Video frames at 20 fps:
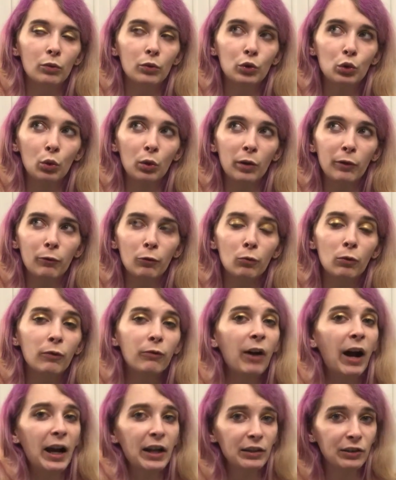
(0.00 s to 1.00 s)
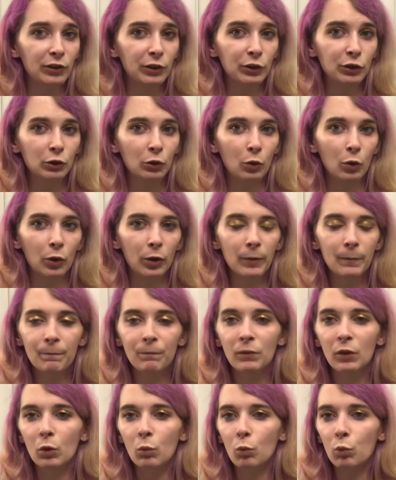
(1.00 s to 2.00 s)
sort of revise the score
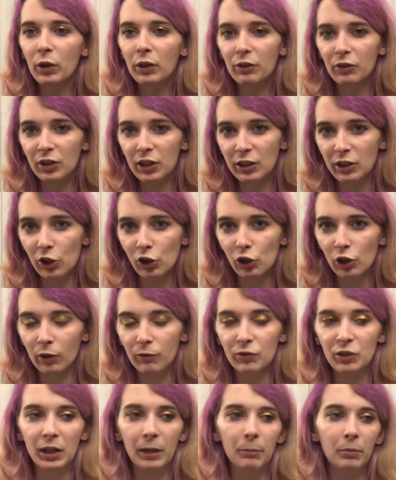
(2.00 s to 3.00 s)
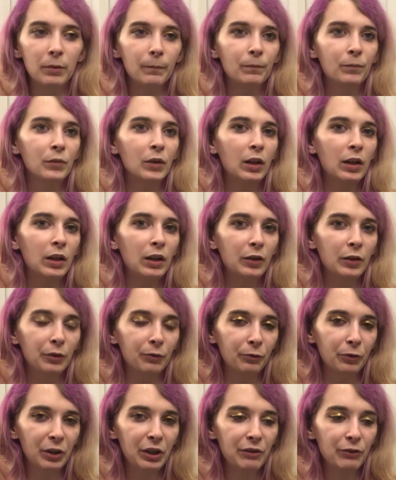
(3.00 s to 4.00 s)
with the addition of dip.
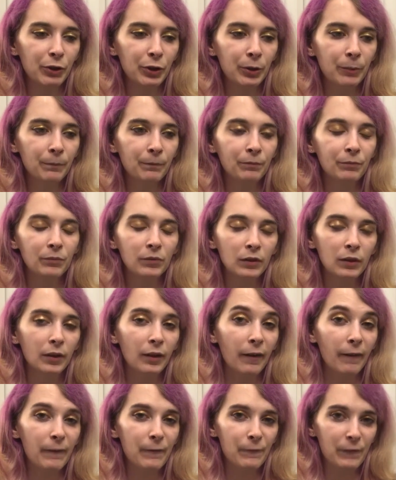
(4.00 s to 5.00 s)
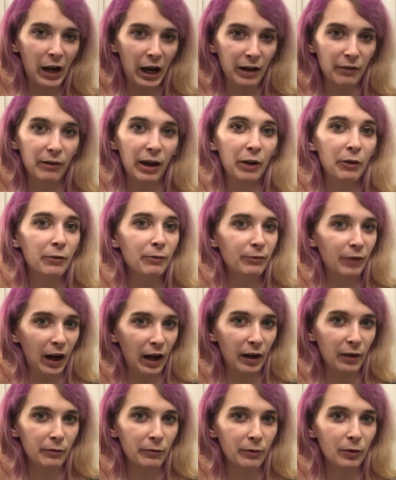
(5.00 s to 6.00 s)
The flavor, 5 out of
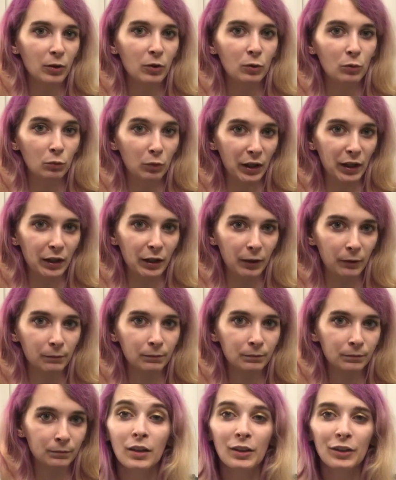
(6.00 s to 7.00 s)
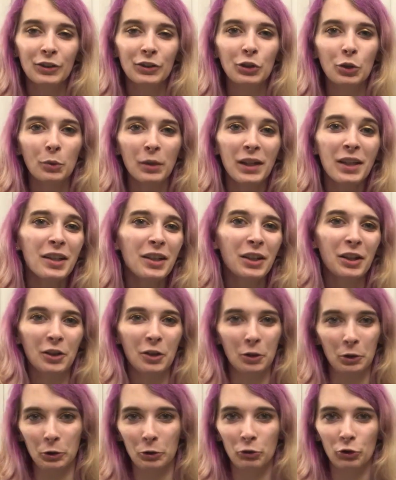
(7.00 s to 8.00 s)
5 rating. So in
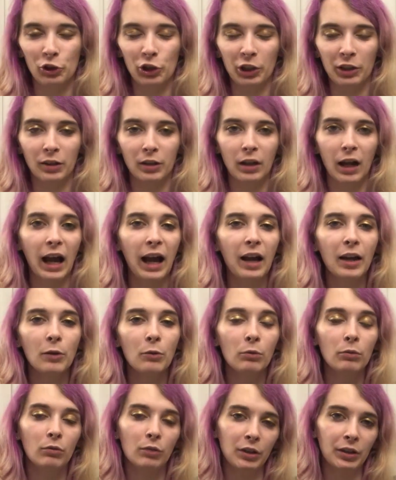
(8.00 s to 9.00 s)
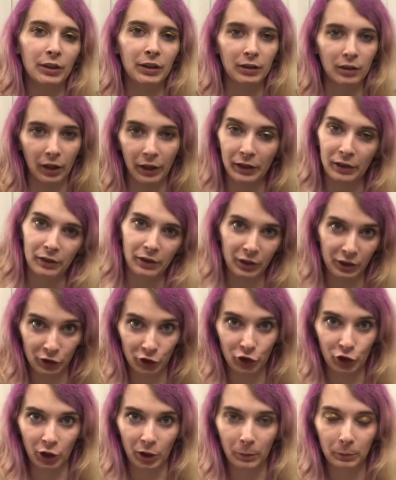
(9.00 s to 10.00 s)
conclusion, I really like
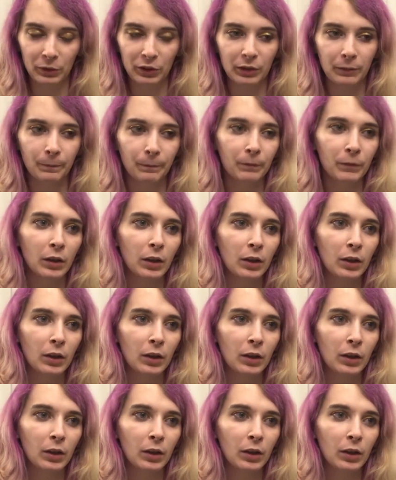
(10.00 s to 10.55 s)
these chips.